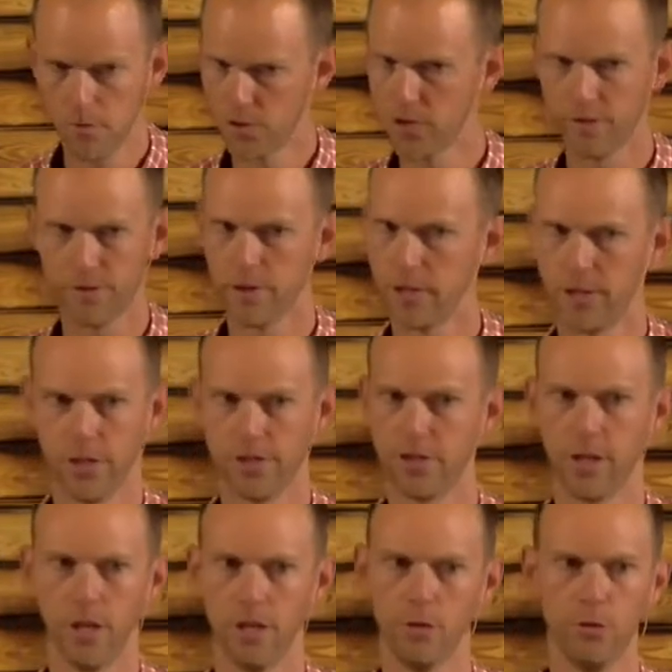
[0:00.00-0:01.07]
Suffering is
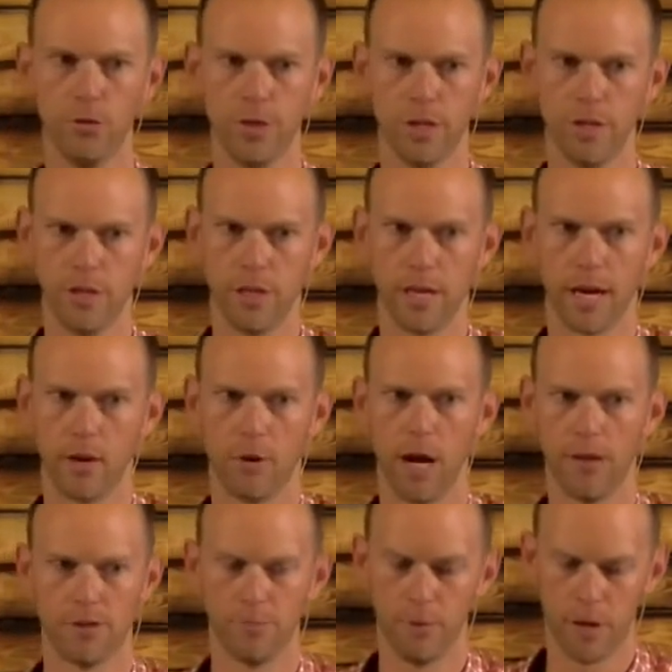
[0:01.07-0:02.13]
just an illusion. You got to
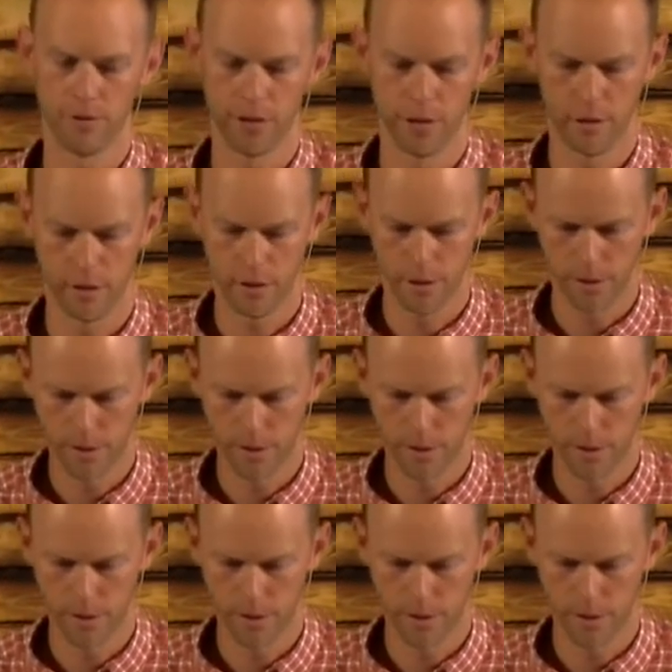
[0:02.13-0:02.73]
rise above it.